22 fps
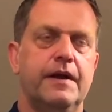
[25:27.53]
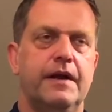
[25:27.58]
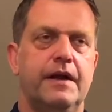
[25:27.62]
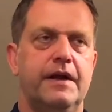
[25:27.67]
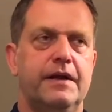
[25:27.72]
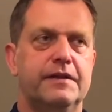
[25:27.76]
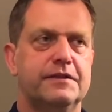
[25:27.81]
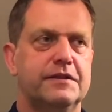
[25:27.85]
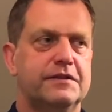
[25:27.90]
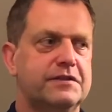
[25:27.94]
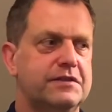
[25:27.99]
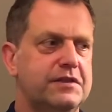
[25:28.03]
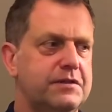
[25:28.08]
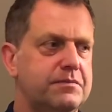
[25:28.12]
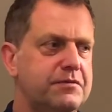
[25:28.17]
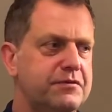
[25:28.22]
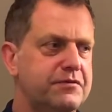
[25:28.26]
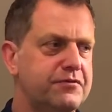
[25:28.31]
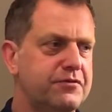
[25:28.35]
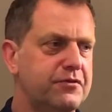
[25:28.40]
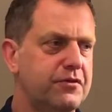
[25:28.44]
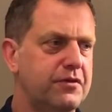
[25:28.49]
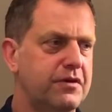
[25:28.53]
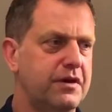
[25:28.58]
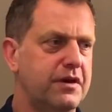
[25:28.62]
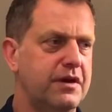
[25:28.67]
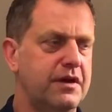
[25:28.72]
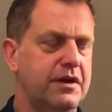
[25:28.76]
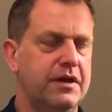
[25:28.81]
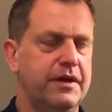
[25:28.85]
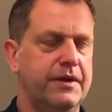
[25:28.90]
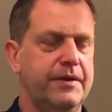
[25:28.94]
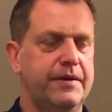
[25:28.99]
As I said before,
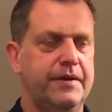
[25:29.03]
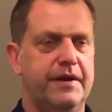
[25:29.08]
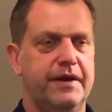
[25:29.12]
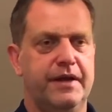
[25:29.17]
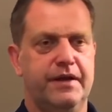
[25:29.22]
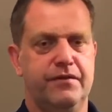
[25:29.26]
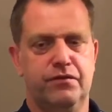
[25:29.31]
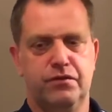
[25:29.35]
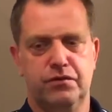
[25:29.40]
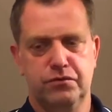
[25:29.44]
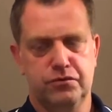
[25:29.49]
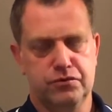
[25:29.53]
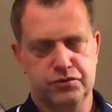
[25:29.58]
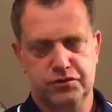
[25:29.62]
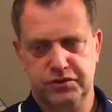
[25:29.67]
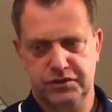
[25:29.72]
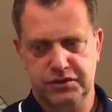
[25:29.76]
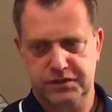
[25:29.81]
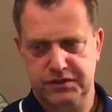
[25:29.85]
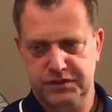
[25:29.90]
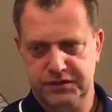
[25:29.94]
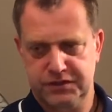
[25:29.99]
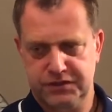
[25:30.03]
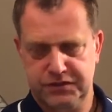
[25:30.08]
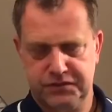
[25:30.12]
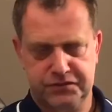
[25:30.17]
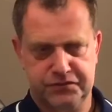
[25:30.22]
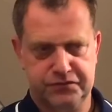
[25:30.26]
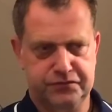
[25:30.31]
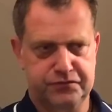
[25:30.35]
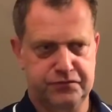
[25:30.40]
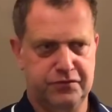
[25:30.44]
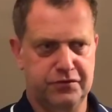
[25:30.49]
Evolution is
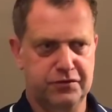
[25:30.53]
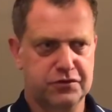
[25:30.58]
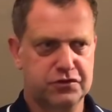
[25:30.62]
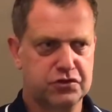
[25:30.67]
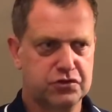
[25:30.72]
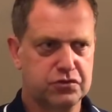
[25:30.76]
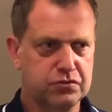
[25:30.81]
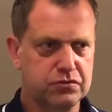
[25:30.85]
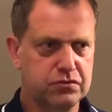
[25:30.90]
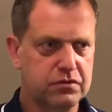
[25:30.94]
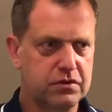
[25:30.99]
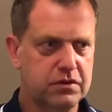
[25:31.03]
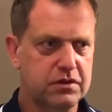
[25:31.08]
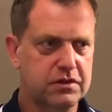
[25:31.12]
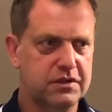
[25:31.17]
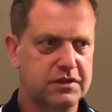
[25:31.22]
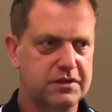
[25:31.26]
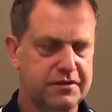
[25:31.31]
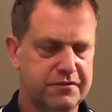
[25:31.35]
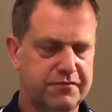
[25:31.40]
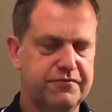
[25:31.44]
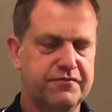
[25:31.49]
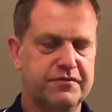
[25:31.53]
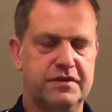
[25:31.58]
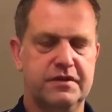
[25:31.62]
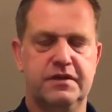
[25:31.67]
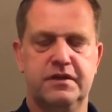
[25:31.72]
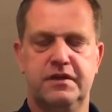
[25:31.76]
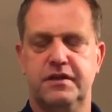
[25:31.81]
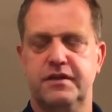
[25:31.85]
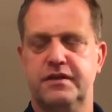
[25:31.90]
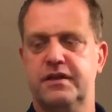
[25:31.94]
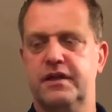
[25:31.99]
for sure
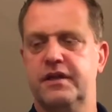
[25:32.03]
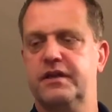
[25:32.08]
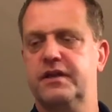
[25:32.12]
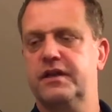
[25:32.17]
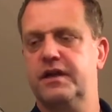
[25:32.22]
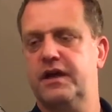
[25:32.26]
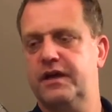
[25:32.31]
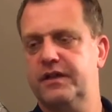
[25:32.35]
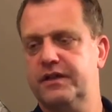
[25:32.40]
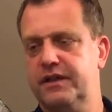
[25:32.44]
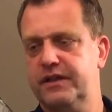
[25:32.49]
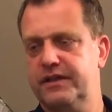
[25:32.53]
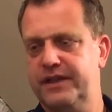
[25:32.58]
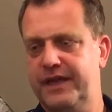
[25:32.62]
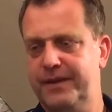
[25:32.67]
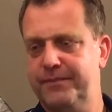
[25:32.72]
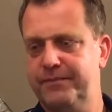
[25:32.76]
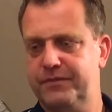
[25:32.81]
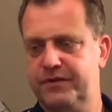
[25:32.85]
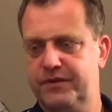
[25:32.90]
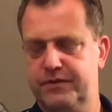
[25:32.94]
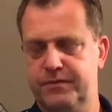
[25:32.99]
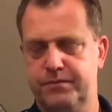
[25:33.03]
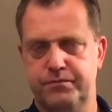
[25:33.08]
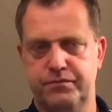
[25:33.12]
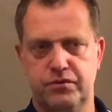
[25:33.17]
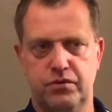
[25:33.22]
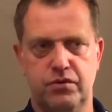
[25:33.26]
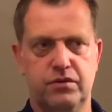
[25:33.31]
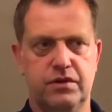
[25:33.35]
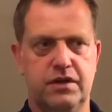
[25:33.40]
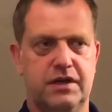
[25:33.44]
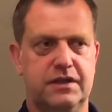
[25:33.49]
different than the other named
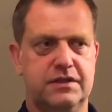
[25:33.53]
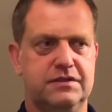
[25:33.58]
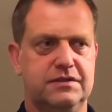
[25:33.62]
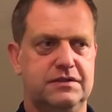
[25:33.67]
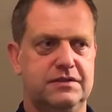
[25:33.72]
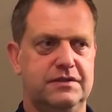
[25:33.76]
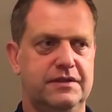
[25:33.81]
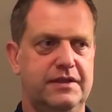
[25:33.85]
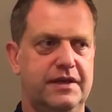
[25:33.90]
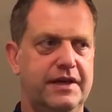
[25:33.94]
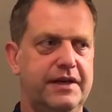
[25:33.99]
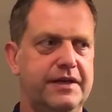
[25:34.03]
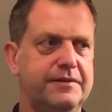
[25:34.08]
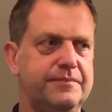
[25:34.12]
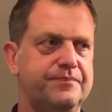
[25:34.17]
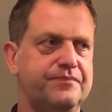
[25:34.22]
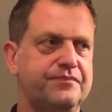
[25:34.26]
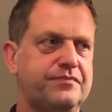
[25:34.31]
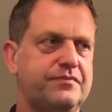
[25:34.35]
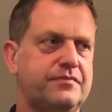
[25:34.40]
products there.